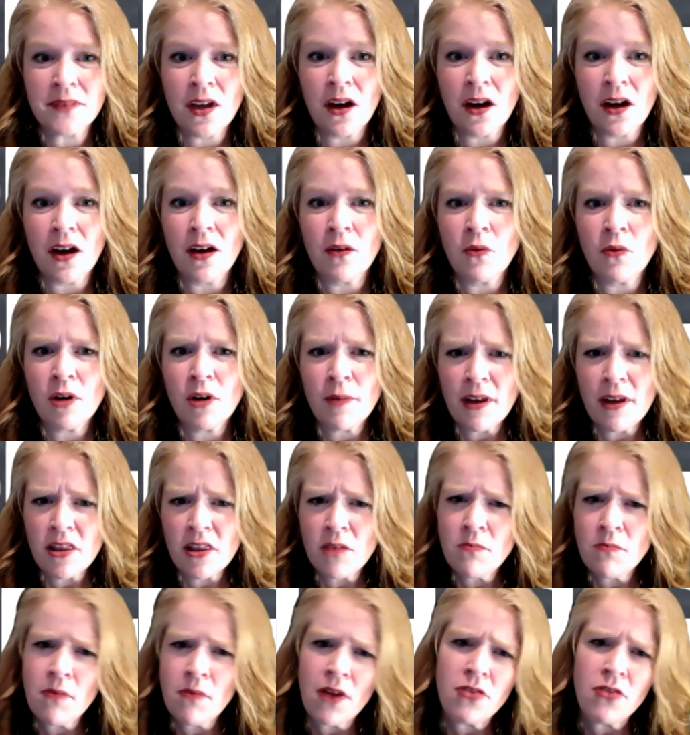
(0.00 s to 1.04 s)
Uh, what about
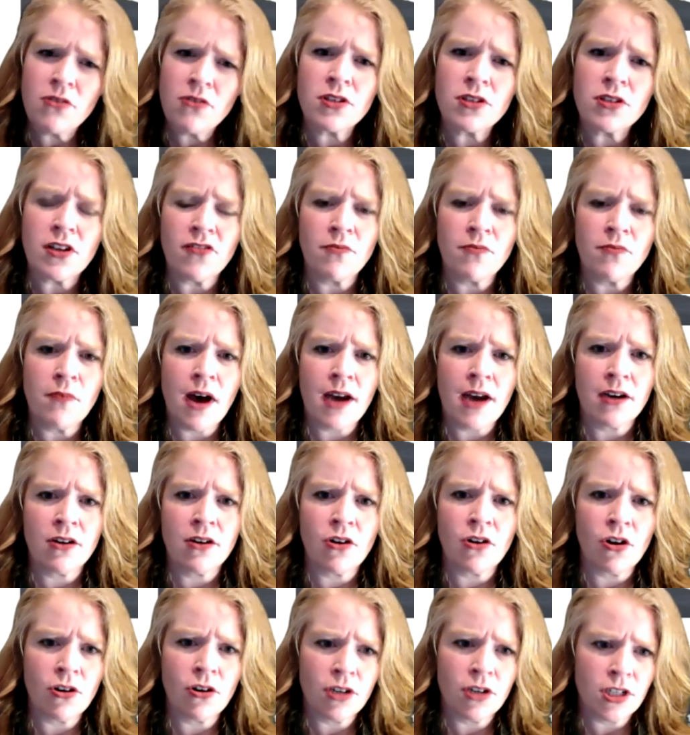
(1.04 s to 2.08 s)
the mothers of modern
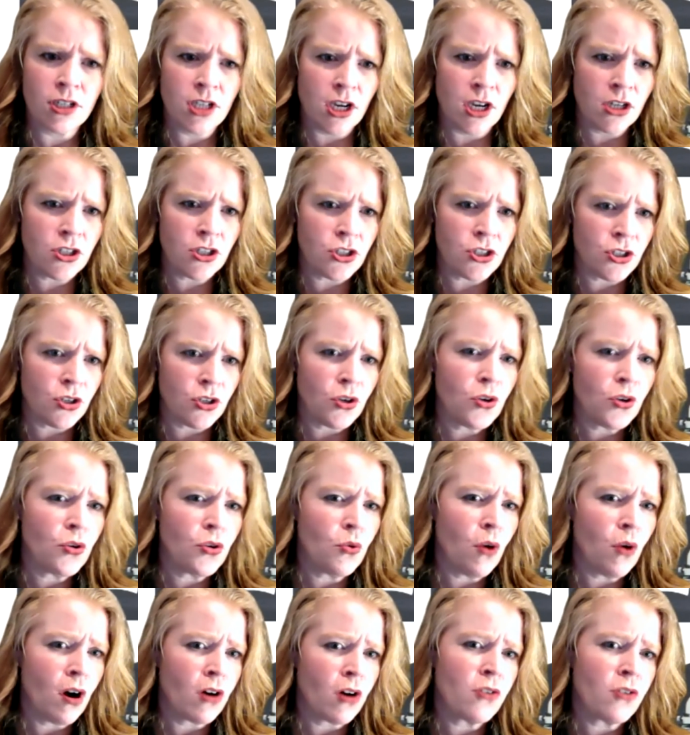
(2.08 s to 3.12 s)
architecture? Who
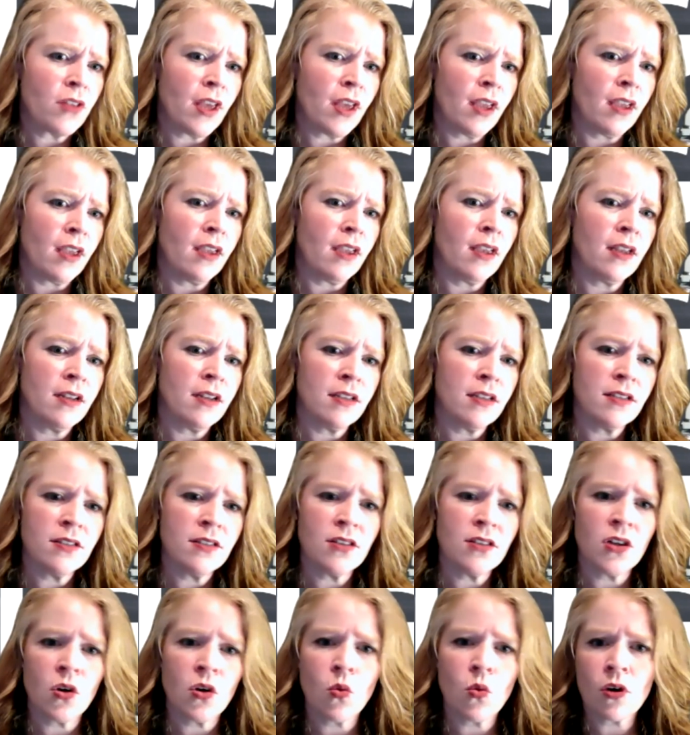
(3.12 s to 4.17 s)
are they, and is
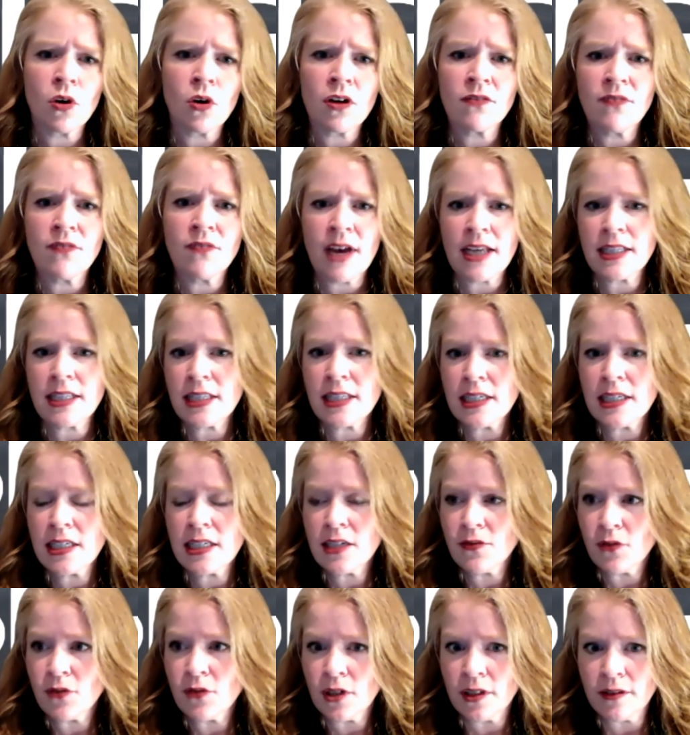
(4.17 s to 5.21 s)
their work vastly
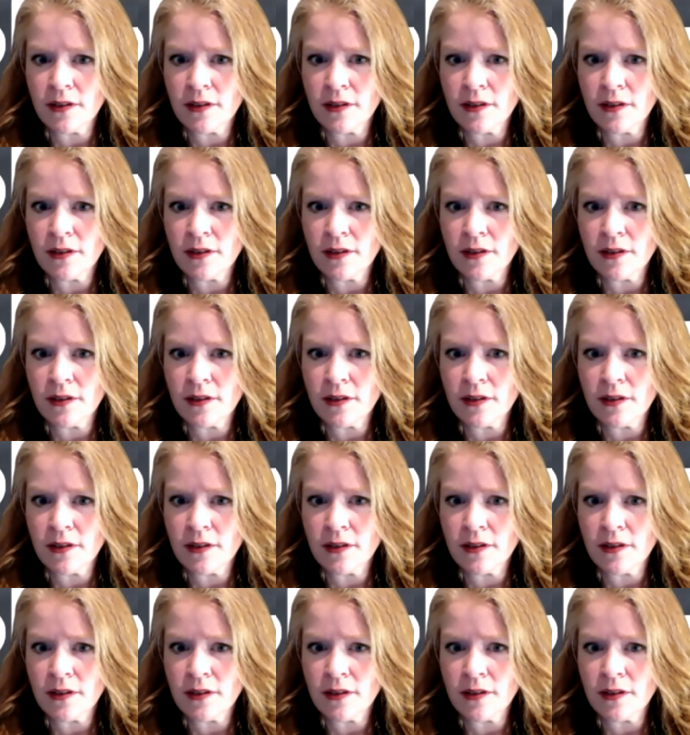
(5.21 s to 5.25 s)
different?